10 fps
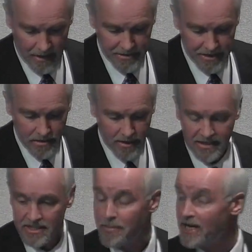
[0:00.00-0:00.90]
So
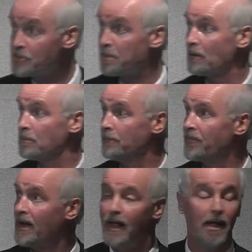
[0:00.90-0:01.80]
it's a major problem.
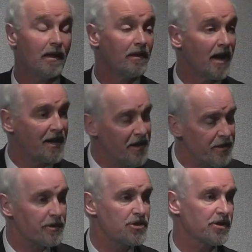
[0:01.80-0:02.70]

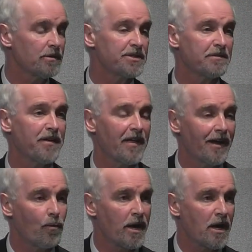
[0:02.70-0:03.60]
Another issue is the fact
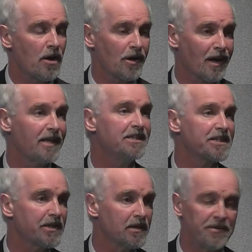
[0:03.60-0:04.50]
that we can't clean
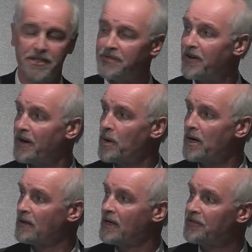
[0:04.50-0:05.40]
surfaces very
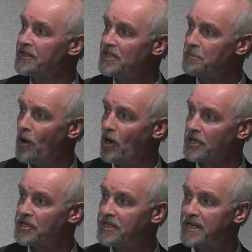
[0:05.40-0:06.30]
well. This is
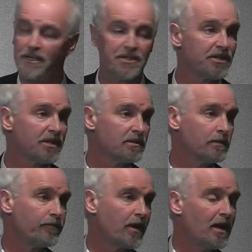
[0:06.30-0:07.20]
polished stainless steel.
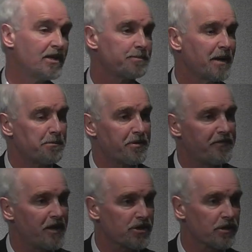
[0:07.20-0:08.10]
It's been
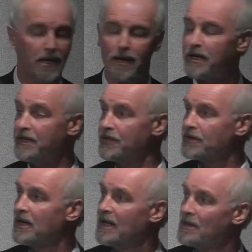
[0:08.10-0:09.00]
professionally cleaned.
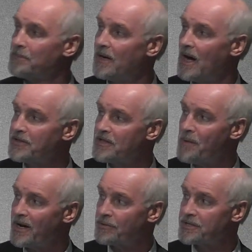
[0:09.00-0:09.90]
But under the
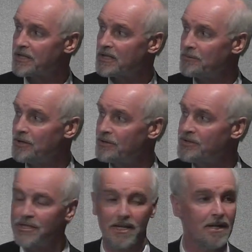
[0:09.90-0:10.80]
microscope, you can
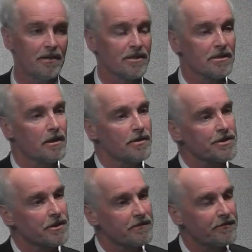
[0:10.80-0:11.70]
see there's
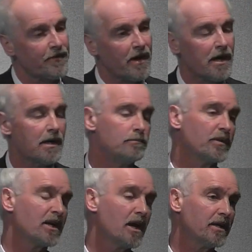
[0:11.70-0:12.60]
lots of um,
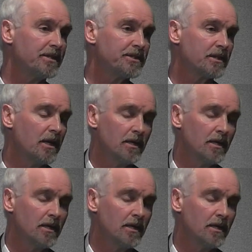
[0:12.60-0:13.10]
gullies,